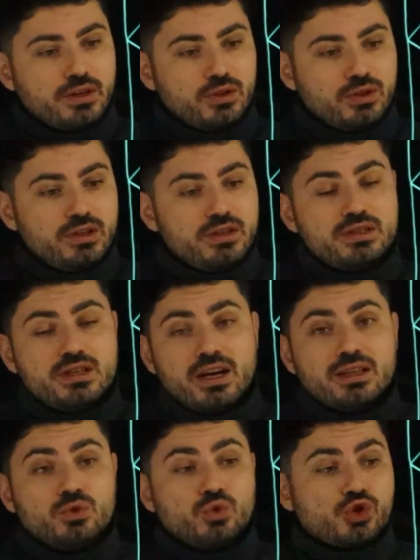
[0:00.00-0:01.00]
These are the
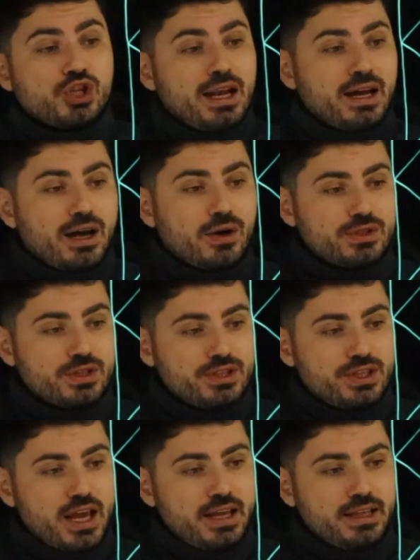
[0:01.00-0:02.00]
Dushtana houses.
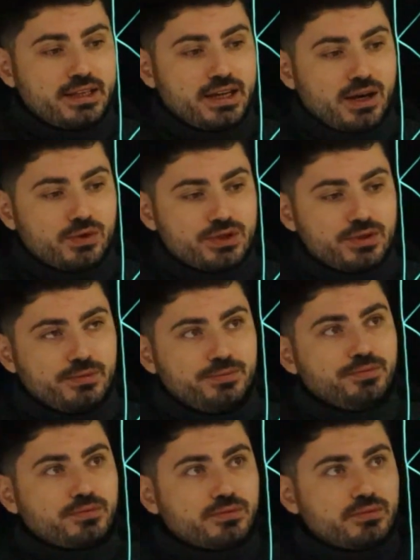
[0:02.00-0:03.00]
8th house,
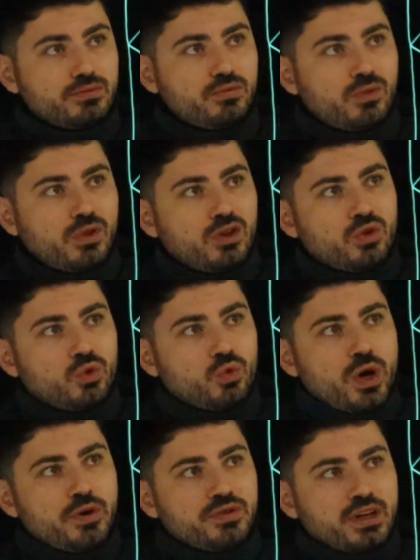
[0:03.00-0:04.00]

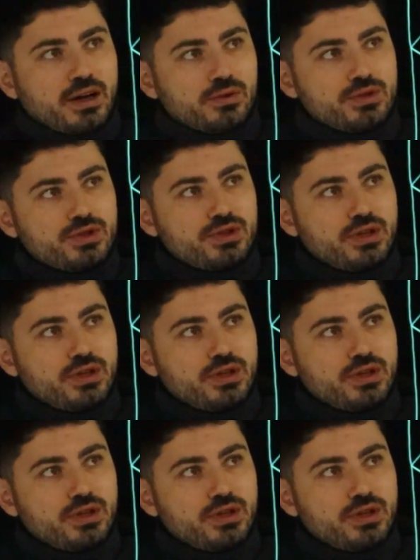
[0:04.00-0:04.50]
12th house.